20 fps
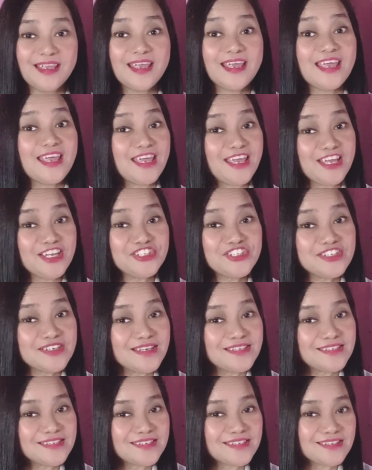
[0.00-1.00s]
Ish
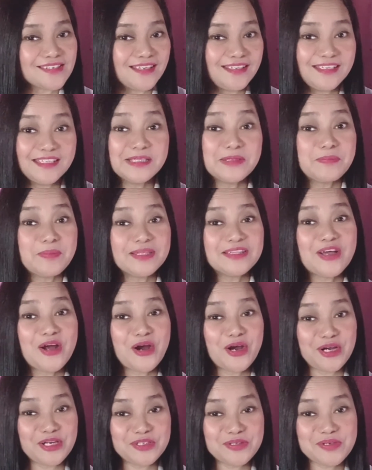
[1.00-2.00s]
is a little bit
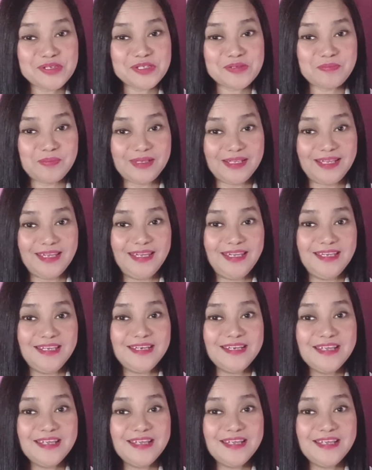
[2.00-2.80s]
hard to explain,